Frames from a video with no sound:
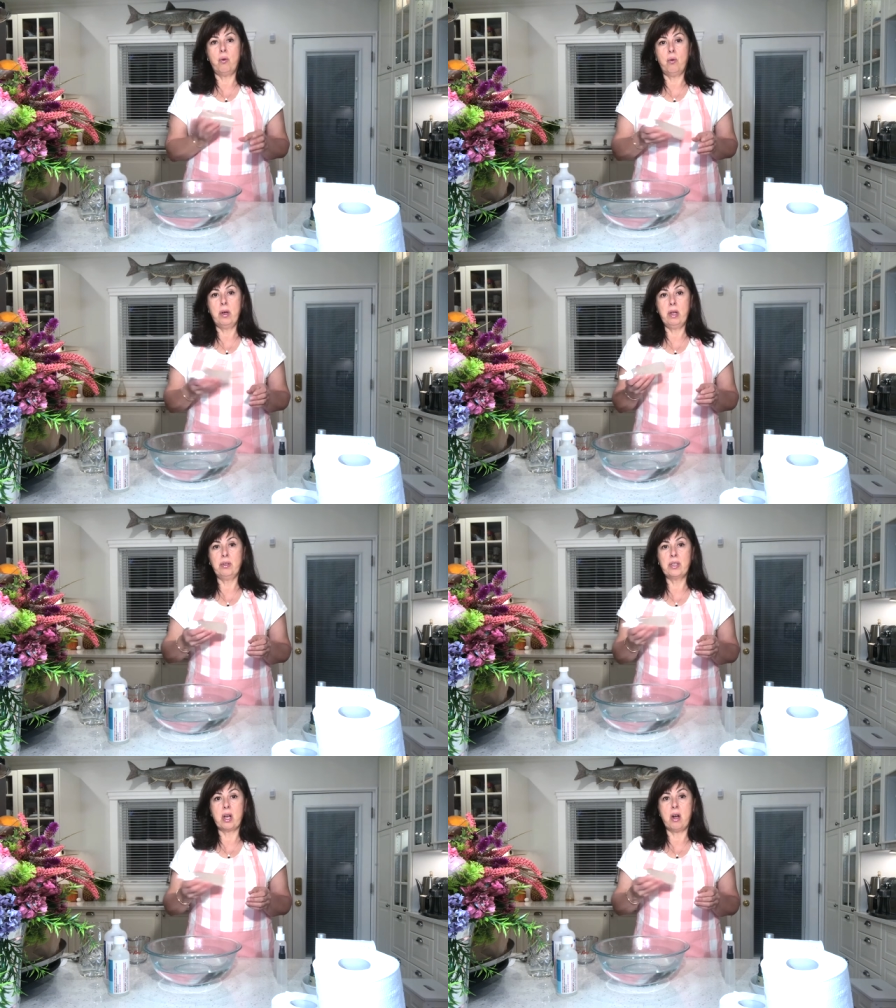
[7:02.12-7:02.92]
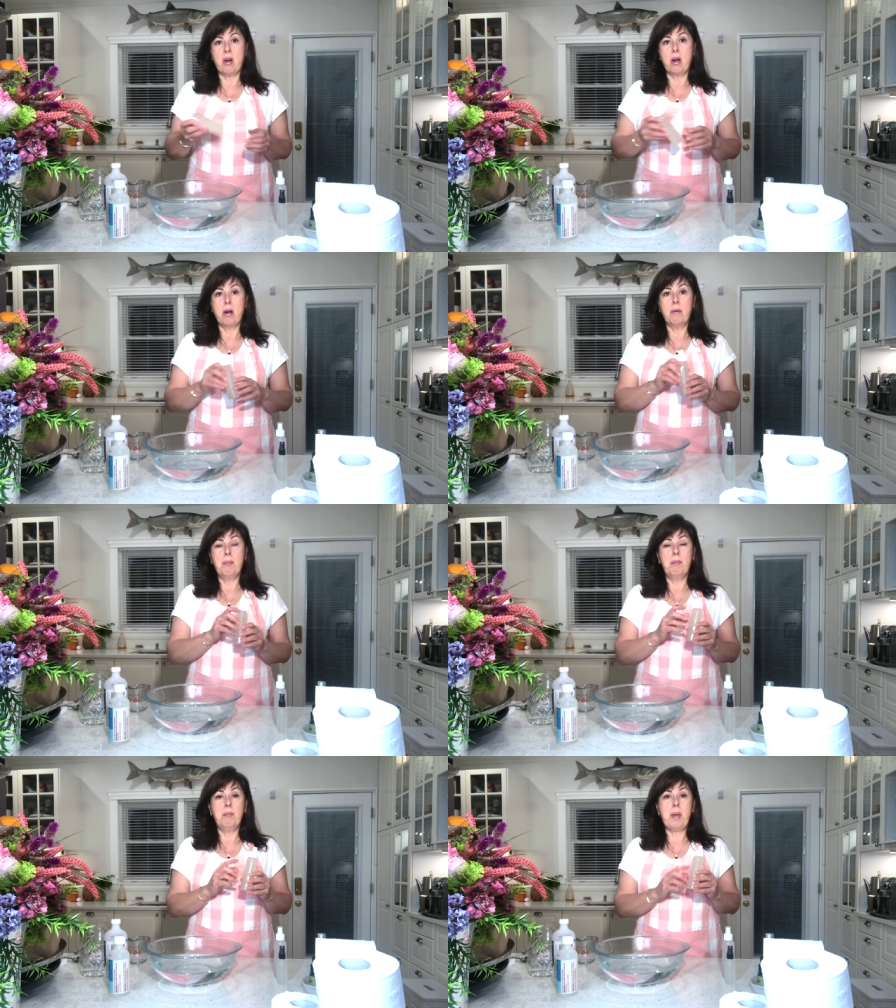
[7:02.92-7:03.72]
oils are,
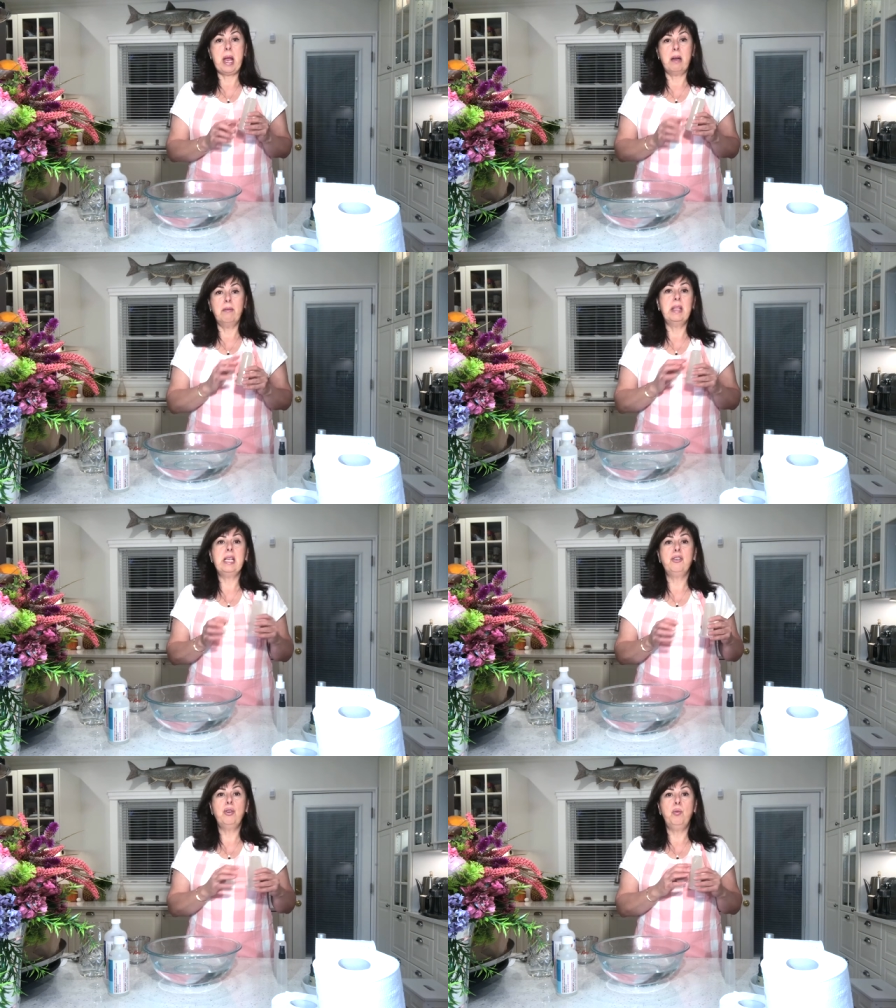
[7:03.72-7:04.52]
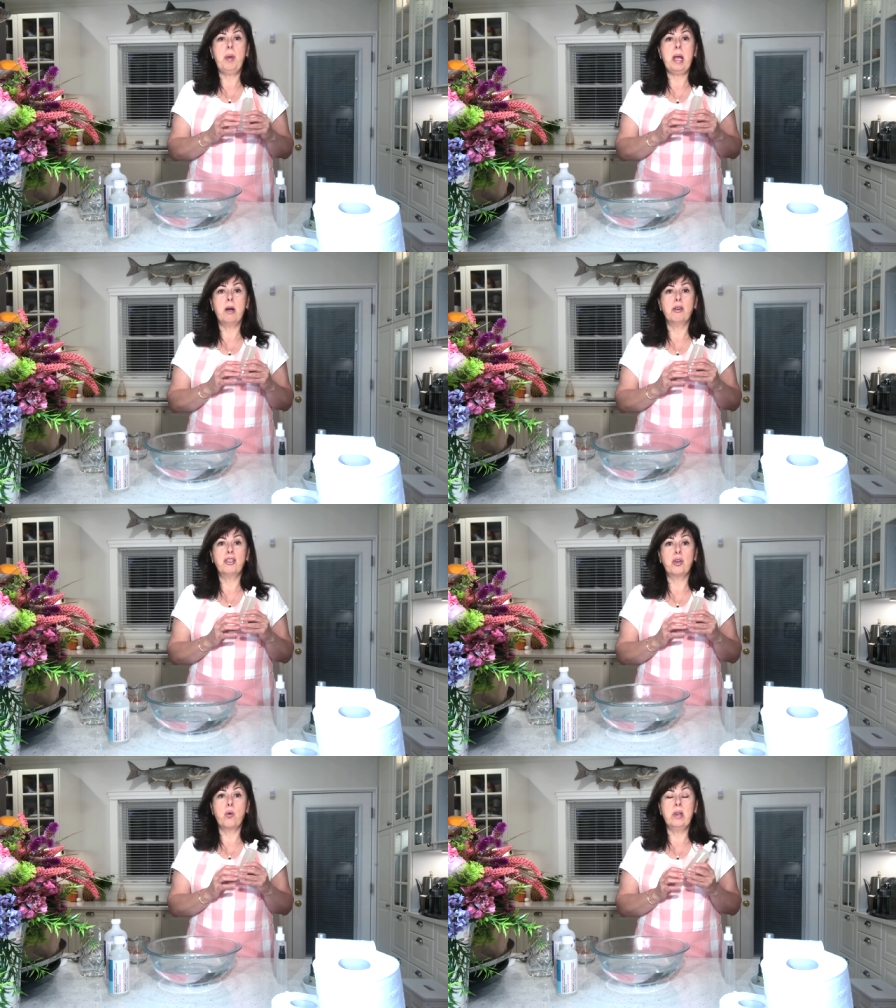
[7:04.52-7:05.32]
they do
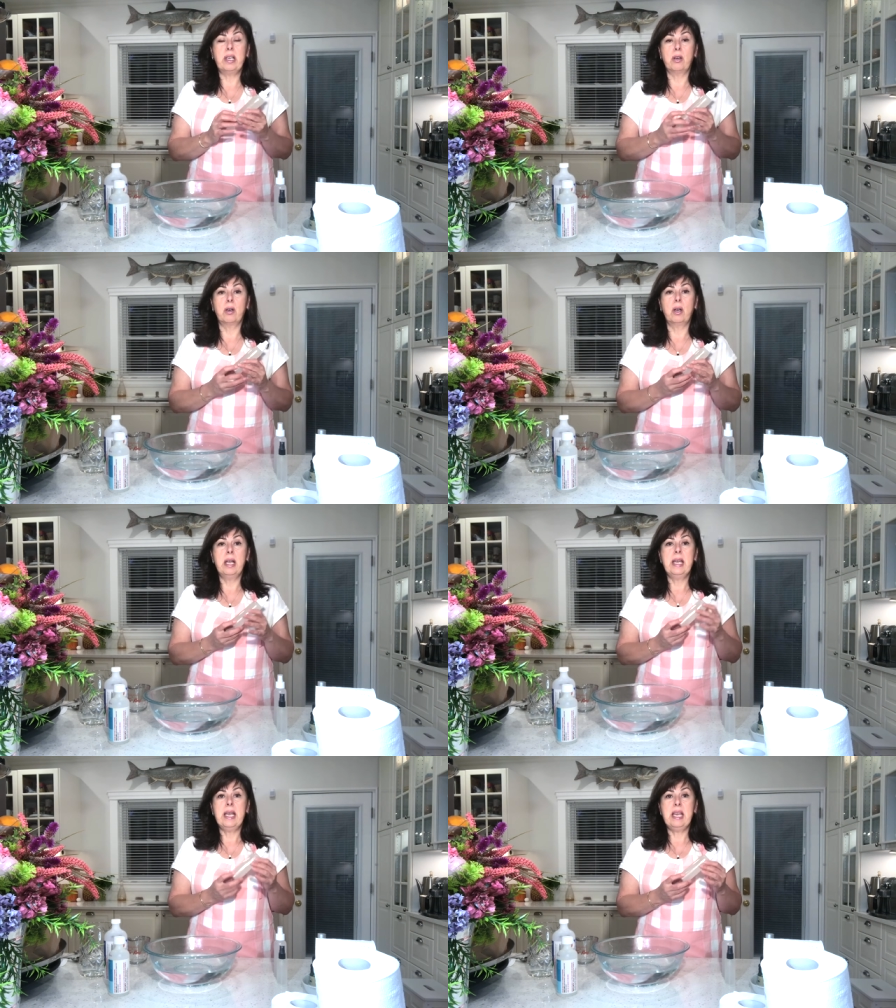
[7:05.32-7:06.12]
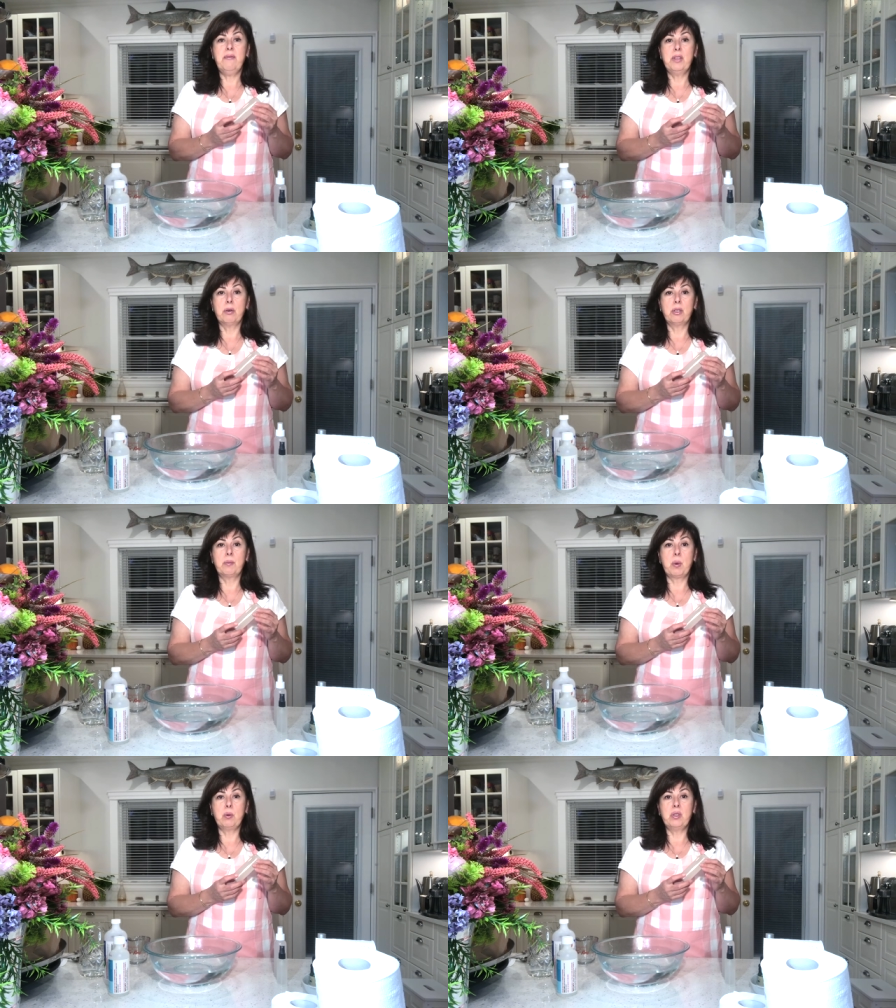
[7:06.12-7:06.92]
perish quicker if they're
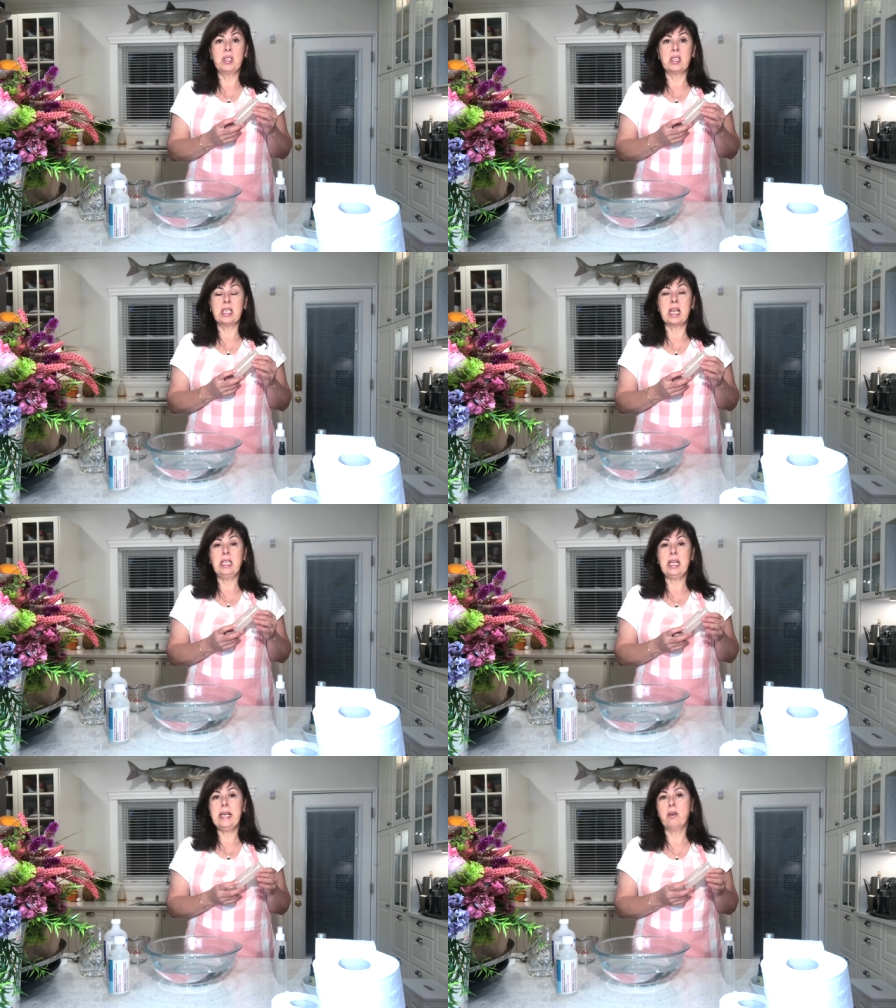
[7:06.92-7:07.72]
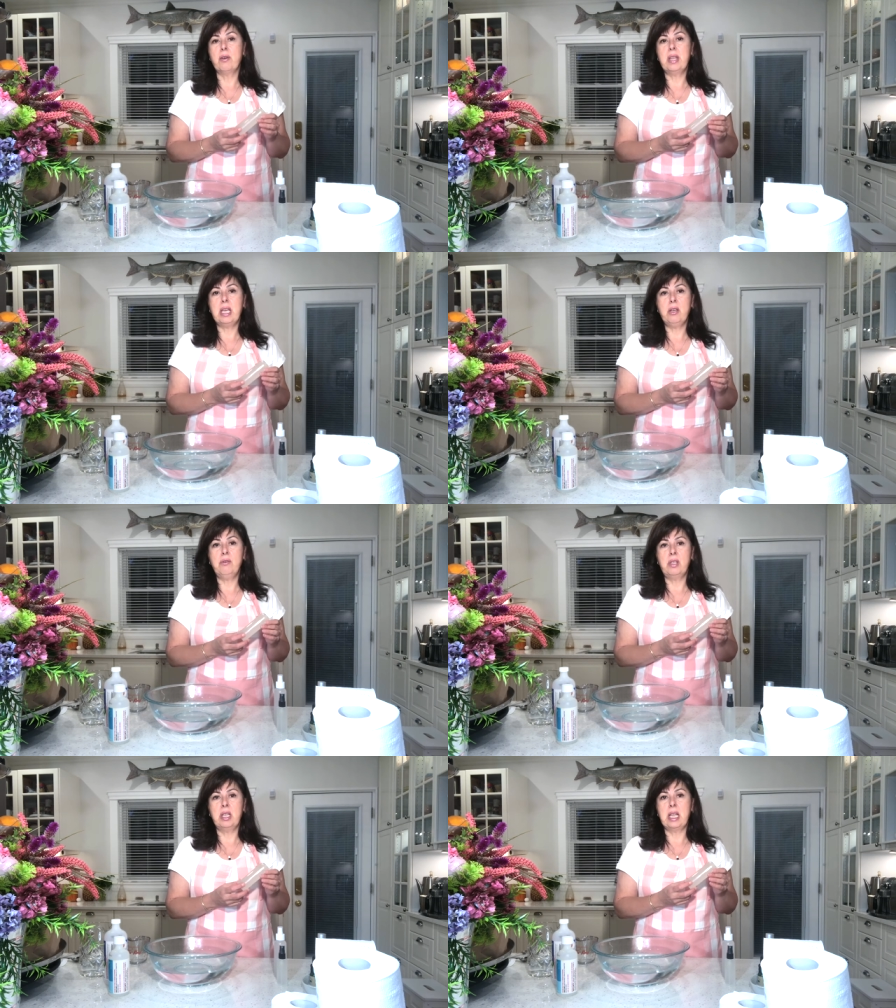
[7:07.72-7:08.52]
exposed to sunlight or they
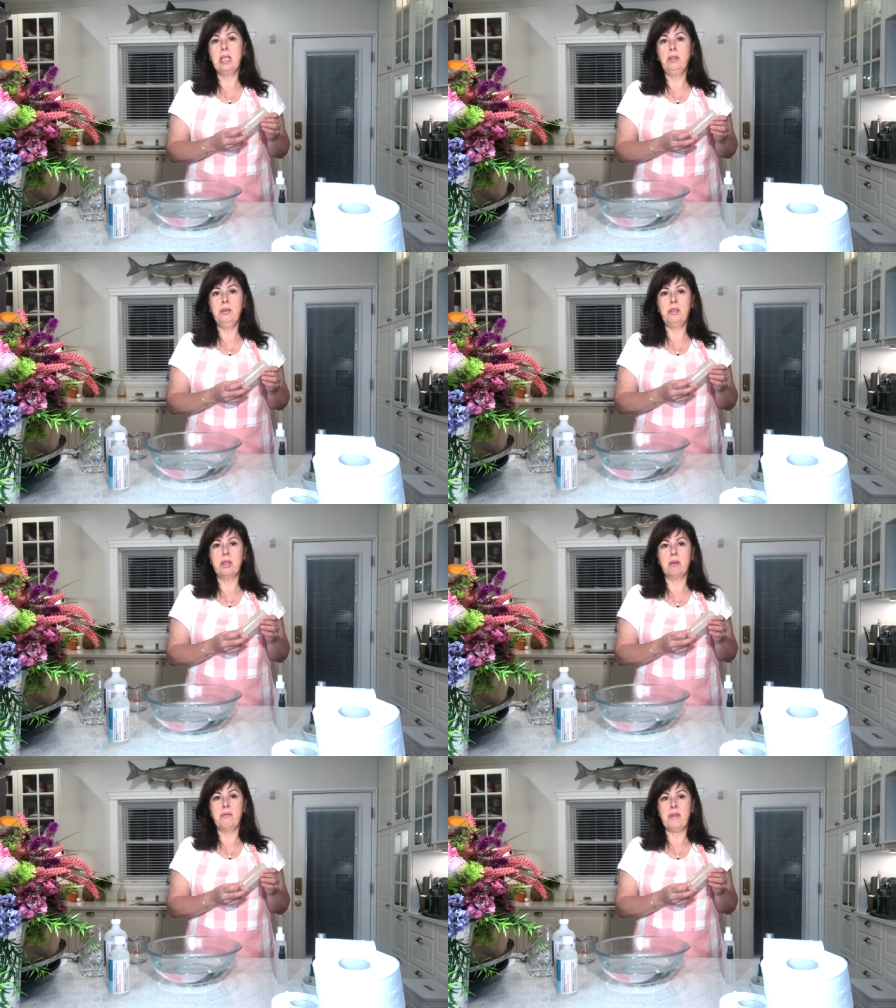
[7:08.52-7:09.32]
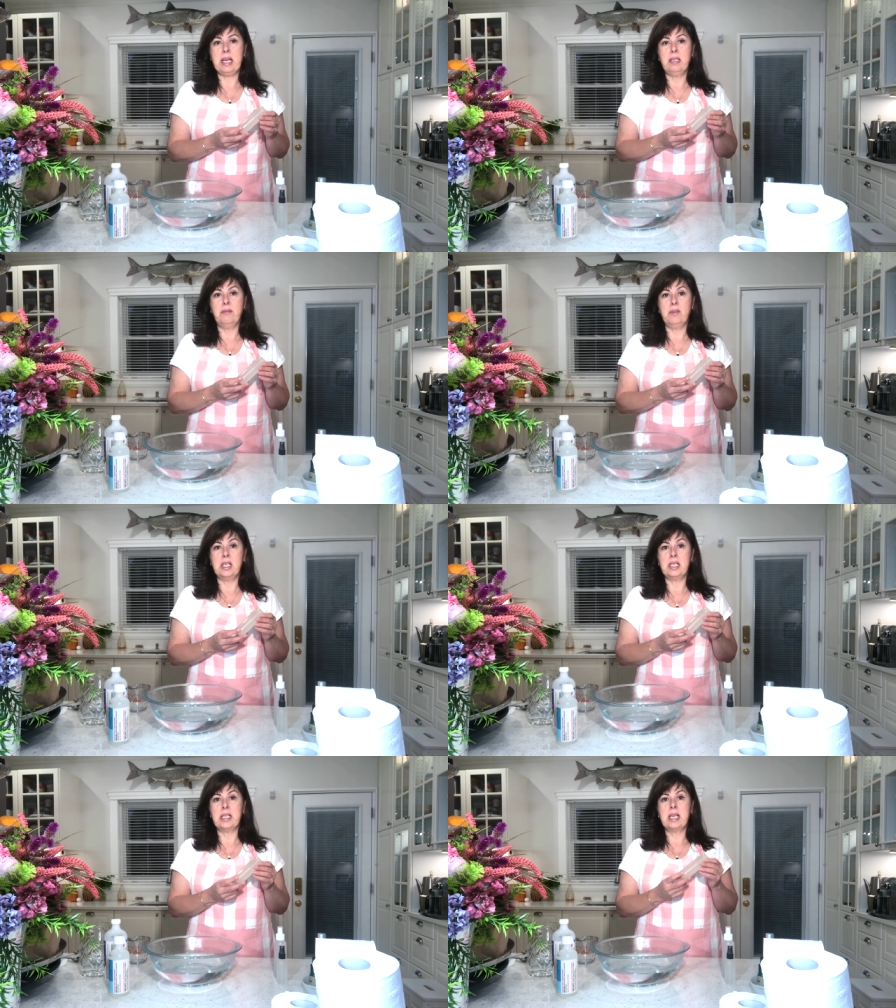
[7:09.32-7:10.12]
use, they lose their
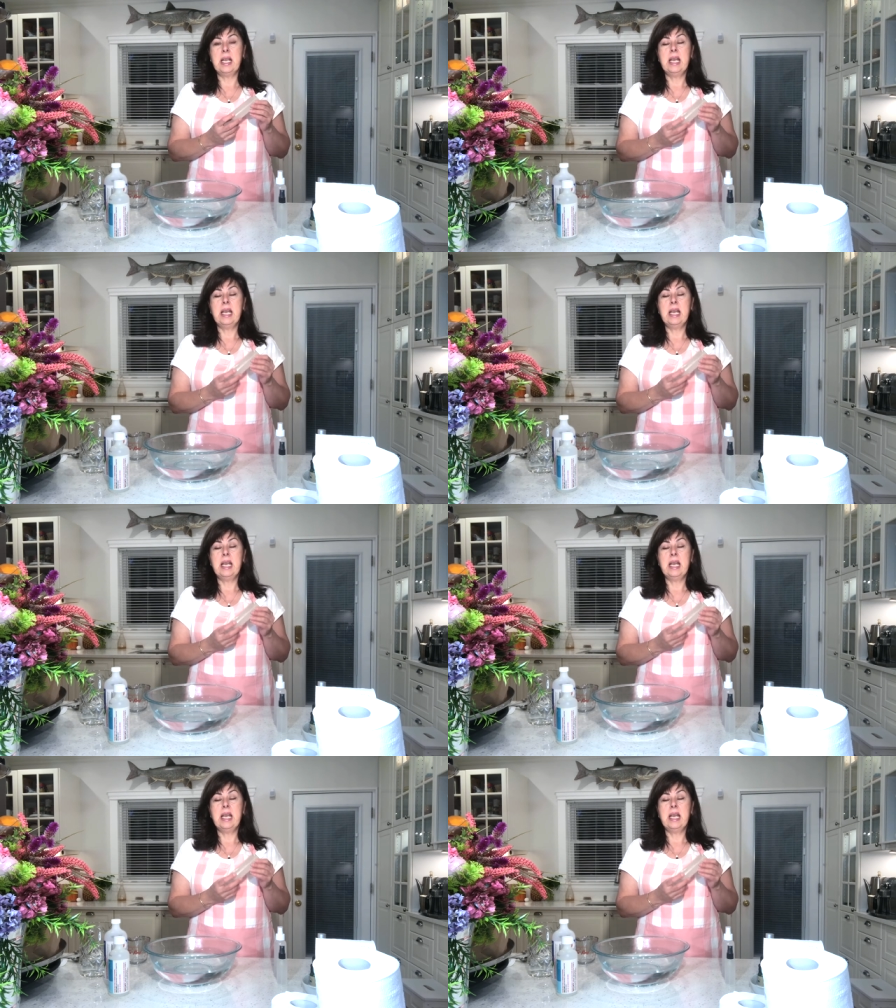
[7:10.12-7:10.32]
effectiveness